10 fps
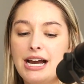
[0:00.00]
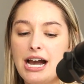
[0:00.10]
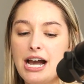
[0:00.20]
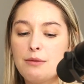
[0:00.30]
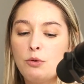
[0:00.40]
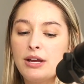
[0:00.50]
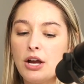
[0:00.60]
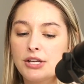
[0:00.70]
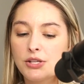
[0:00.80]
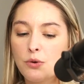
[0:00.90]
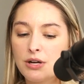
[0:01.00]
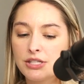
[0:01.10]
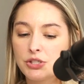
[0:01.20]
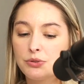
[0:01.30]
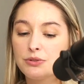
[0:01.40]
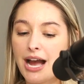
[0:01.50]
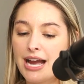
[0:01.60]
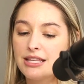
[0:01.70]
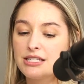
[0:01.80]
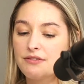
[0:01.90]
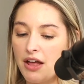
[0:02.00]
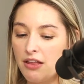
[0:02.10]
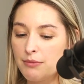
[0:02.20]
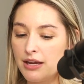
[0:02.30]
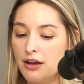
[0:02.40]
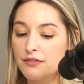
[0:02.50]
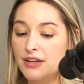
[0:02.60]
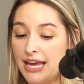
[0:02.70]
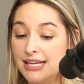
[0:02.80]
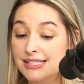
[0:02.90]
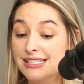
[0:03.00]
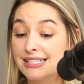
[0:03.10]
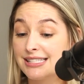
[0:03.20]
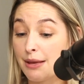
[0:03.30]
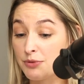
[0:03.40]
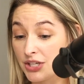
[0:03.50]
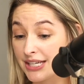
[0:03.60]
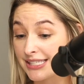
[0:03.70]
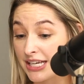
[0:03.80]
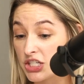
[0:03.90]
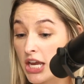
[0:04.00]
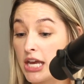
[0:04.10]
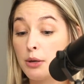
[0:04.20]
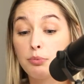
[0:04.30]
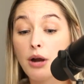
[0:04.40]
We also want to guide the development of case conceptualization,